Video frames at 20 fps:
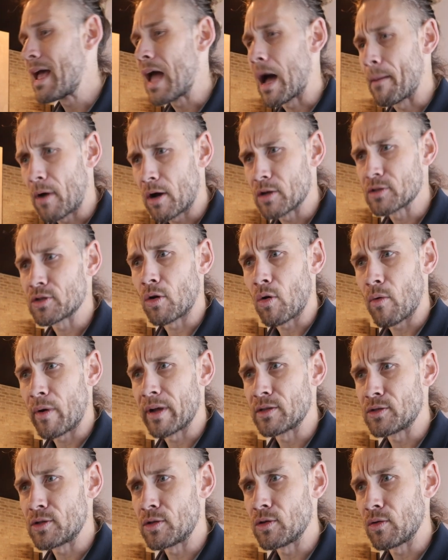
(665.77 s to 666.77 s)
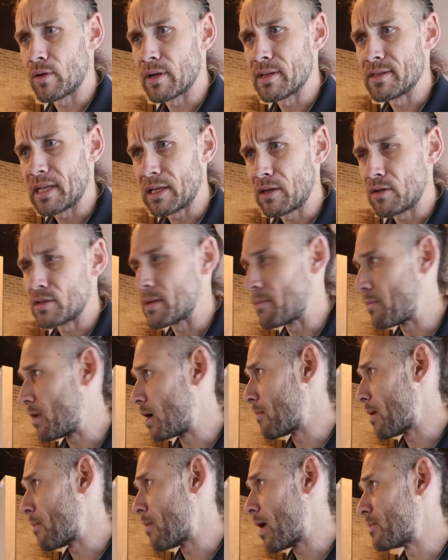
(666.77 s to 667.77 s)
I'm also going to continue to
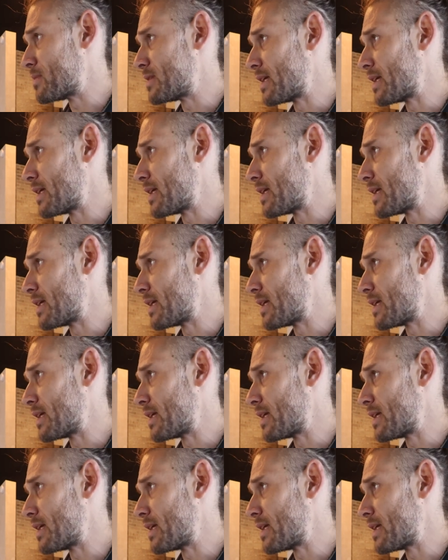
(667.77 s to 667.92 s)
bug my mom